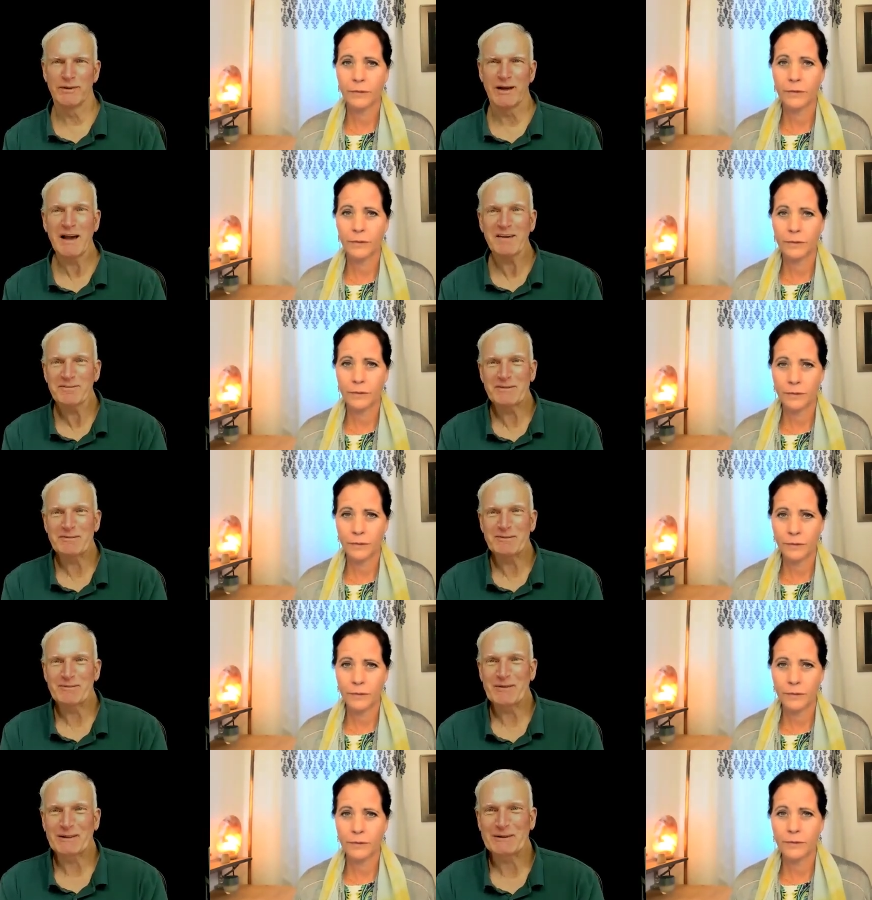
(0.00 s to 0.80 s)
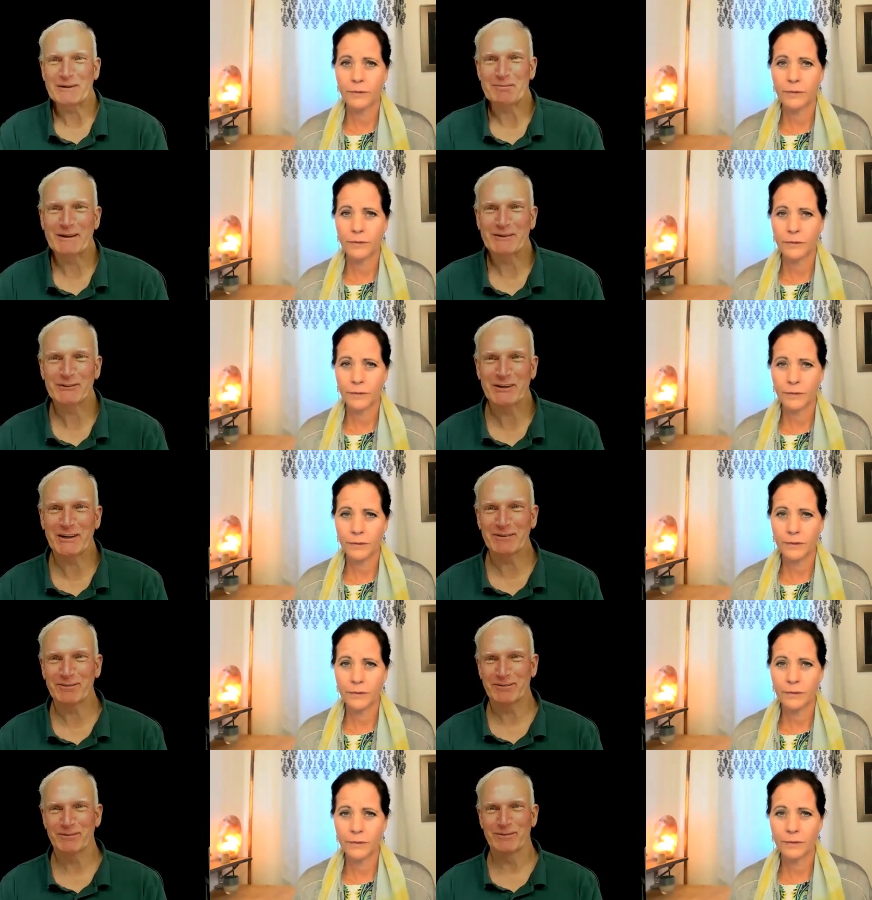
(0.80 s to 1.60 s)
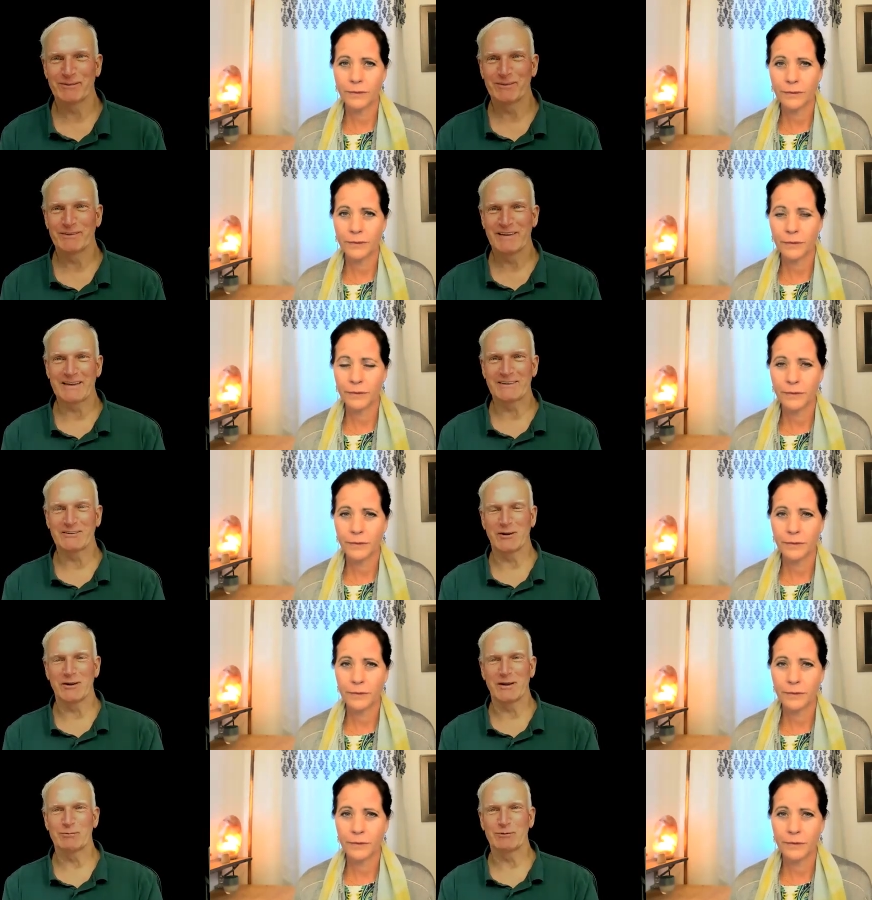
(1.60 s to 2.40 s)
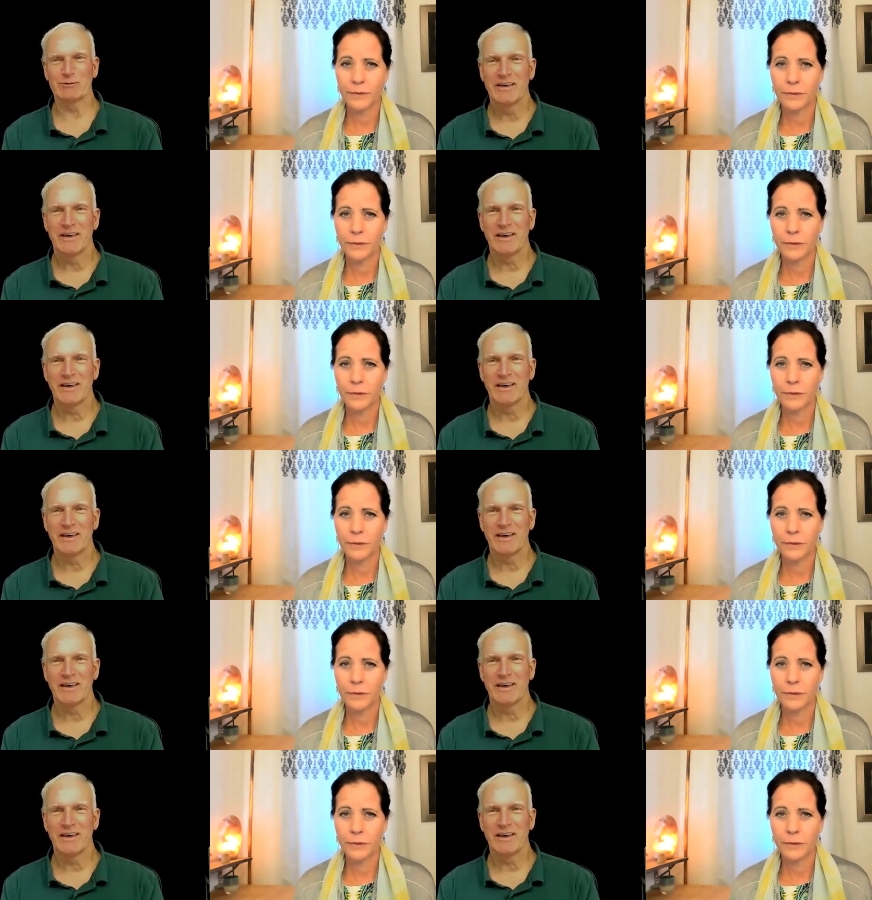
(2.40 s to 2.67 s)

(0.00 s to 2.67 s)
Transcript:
Speaker 1: I've even felt it myself at times.